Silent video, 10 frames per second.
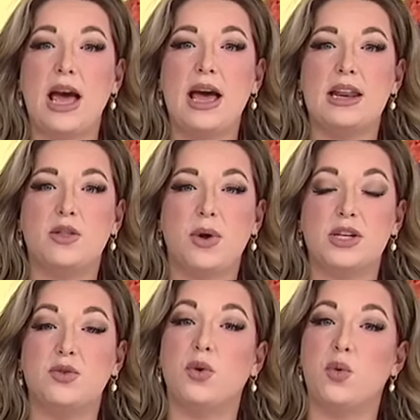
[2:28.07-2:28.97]
ahead in the
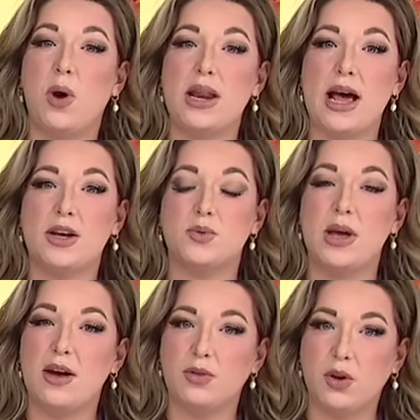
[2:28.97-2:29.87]
race for the White House, we
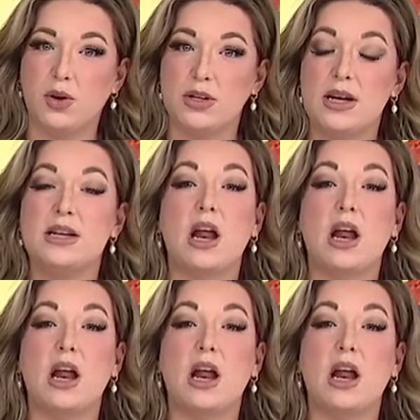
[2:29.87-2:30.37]
have learned